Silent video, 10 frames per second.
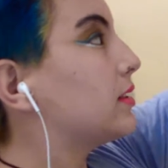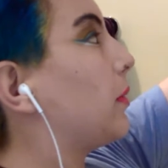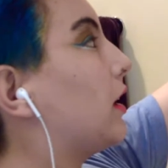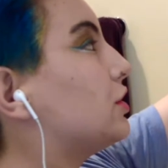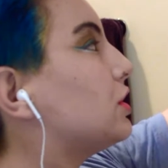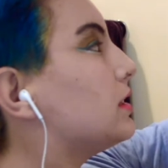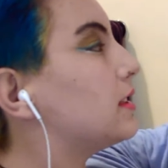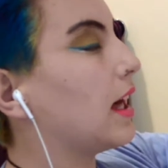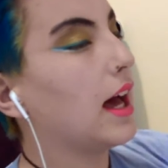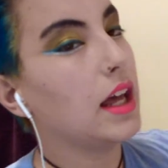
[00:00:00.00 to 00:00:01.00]

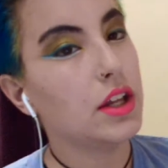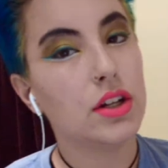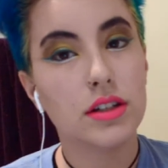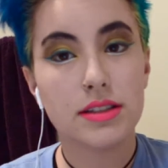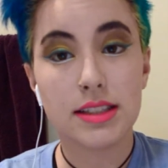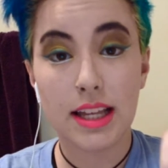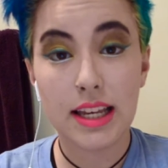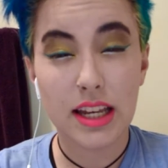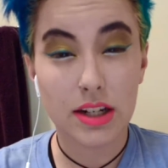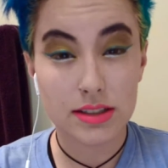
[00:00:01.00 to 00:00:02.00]
swatches, that your
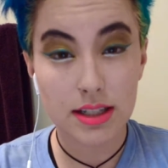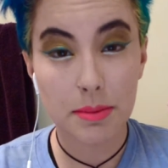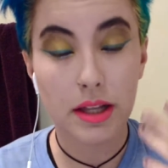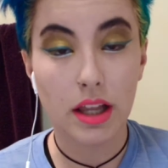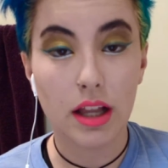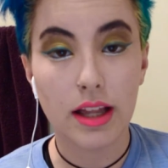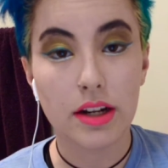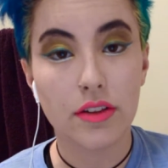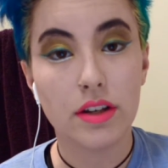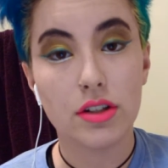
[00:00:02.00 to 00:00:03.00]
skin here is going to be a lot
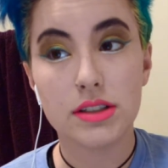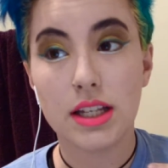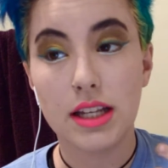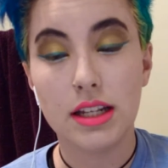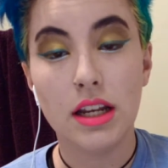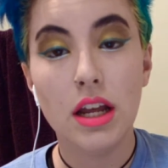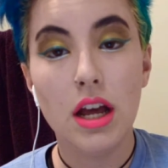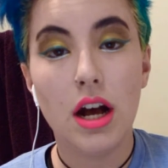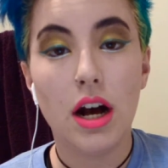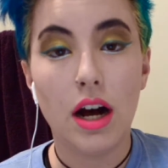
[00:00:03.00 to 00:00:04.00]
lighter than your skin
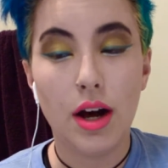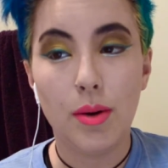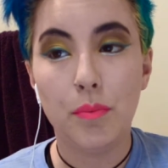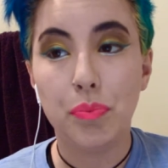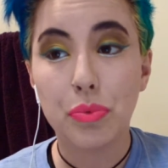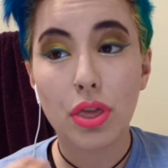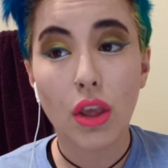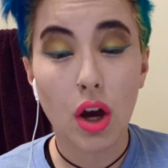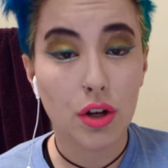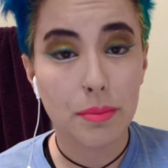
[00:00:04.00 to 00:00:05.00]
on
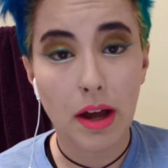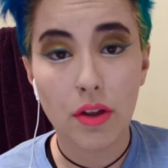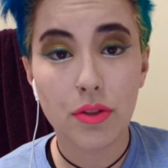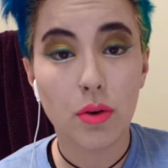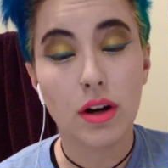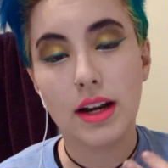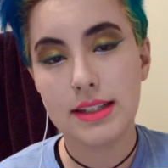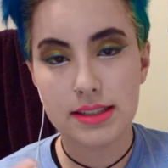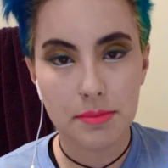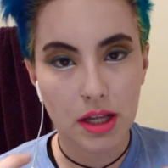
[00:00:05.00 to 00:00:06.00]
your mouth, or
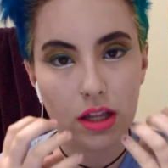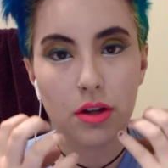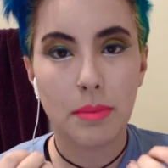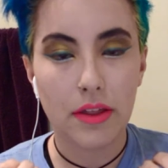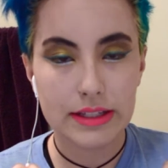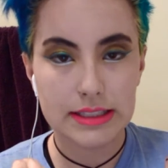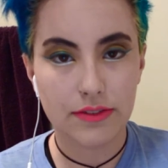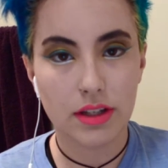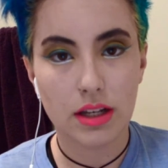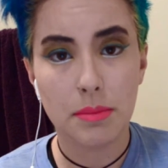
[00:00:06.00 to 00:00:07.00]
it's going to be, your mouth is
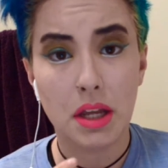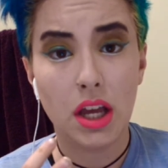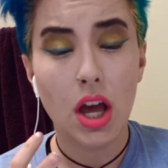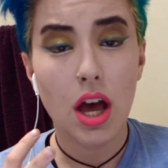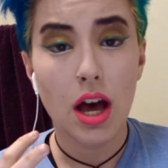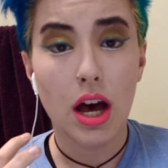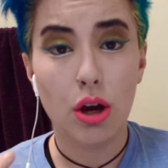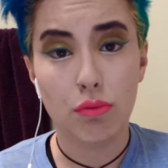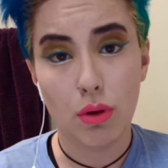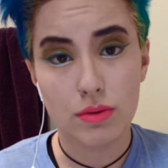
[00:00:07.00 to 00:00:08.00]
definitely going to be
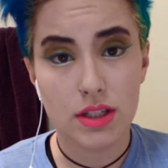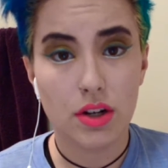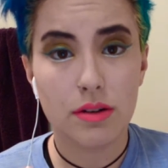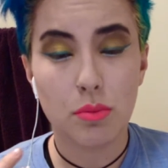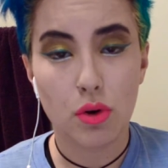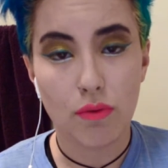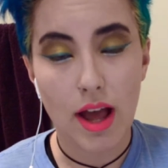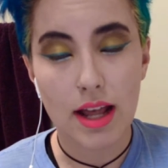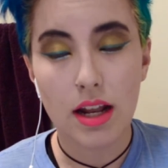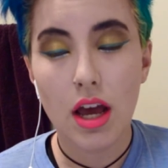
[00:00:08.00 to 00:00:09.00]
rosier and more
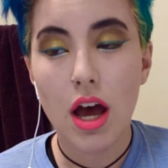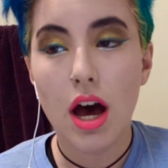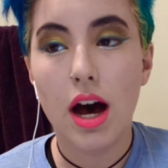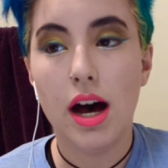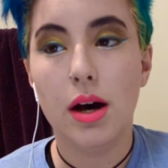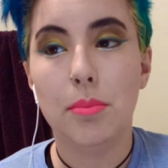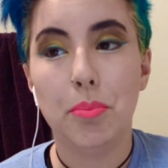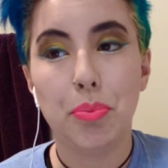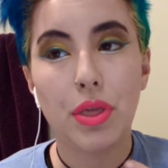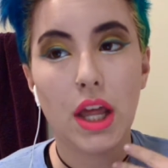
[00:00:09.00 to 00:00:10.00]
red.
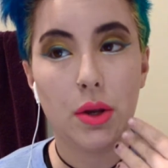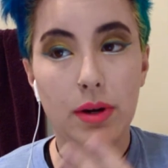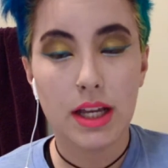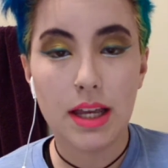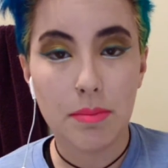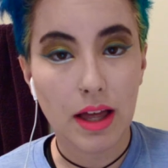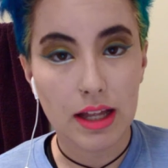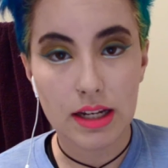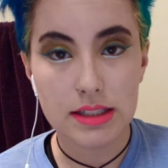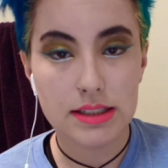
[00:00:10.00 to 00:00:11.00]
And you want to keep
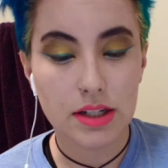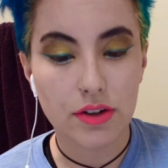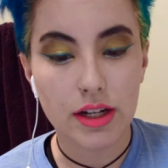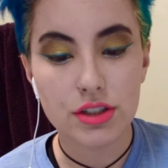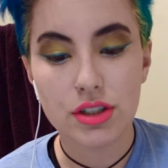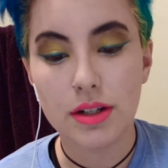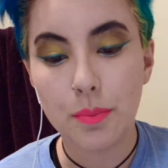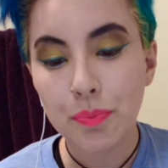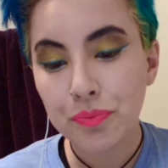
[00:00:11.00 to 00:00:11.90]
that in consideration.